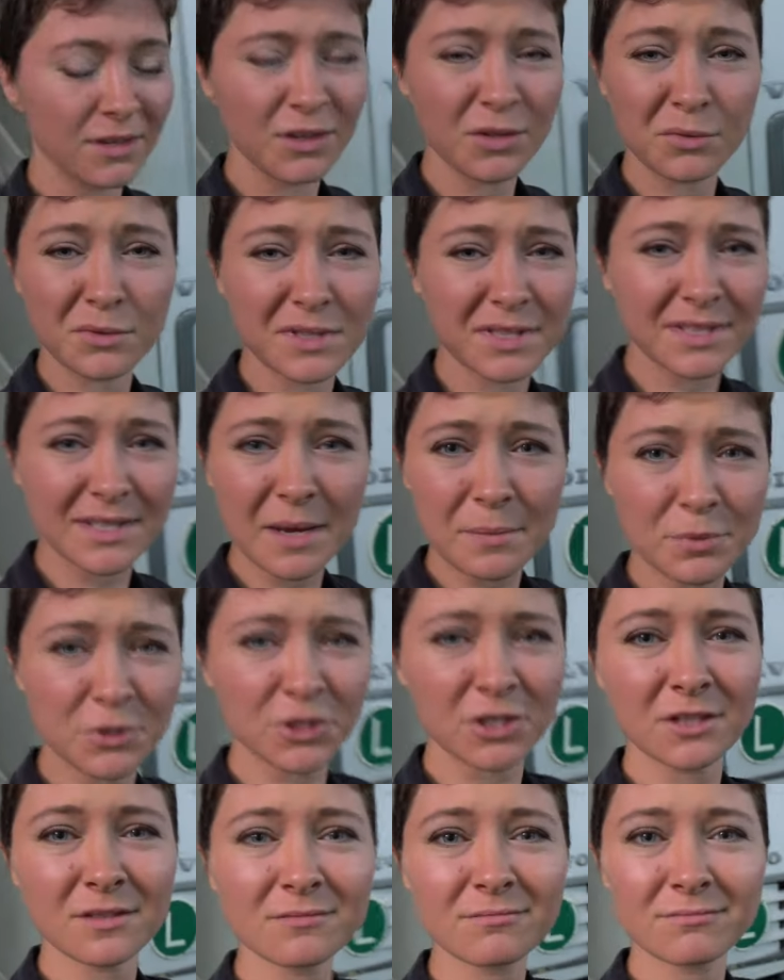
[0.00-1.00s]
the
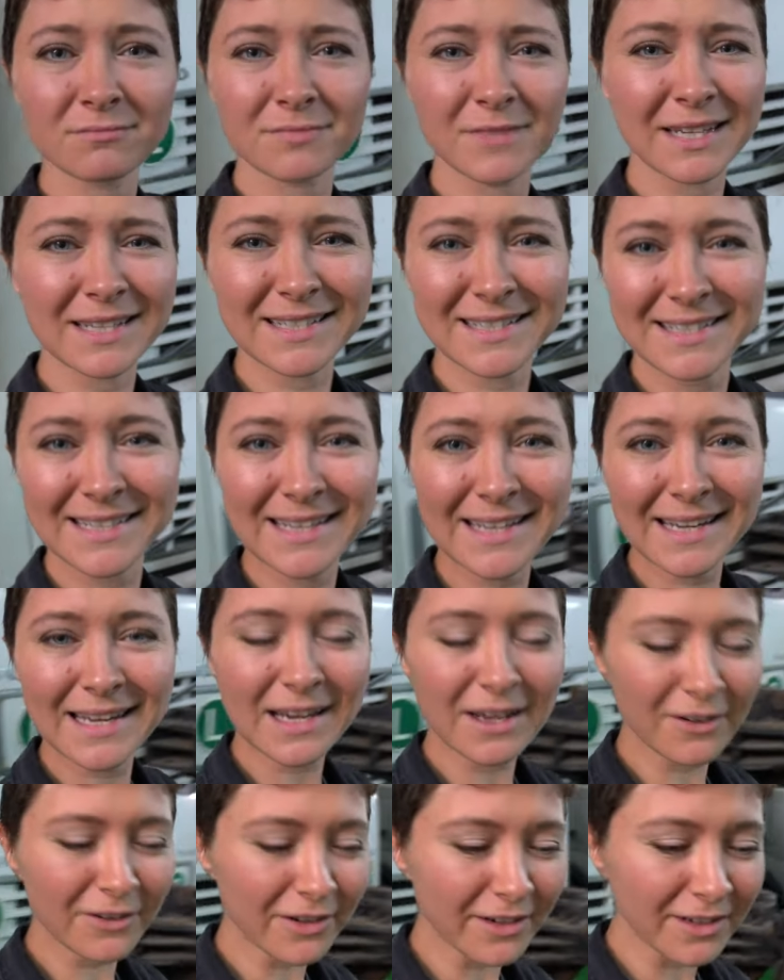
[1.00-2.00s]
reception, like seating
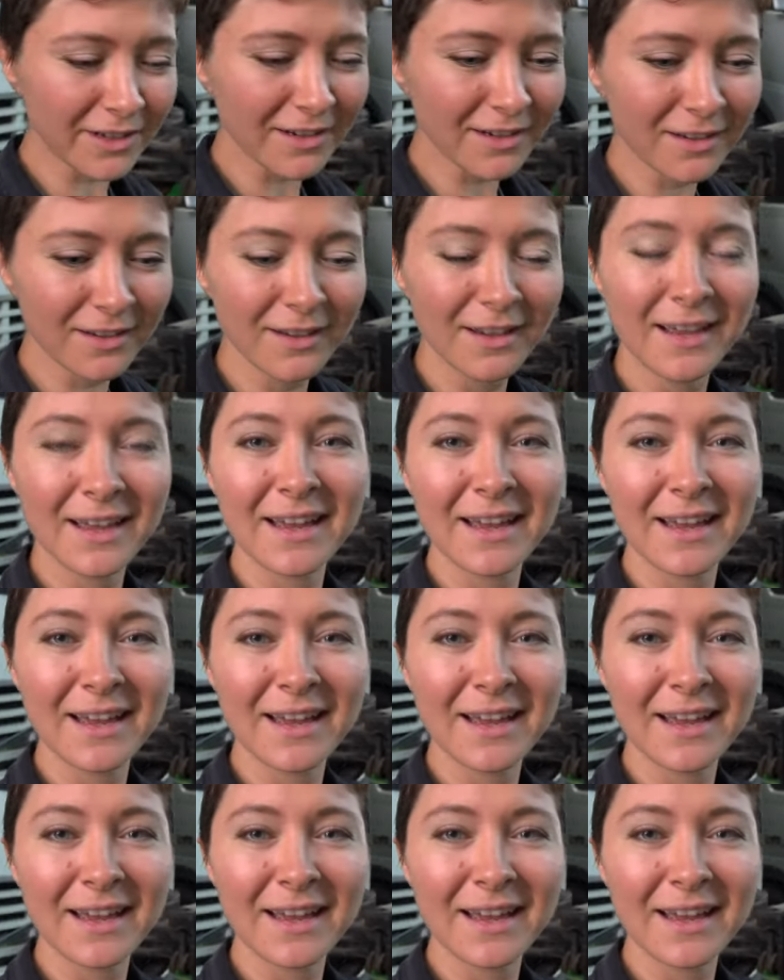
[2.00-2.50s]
area,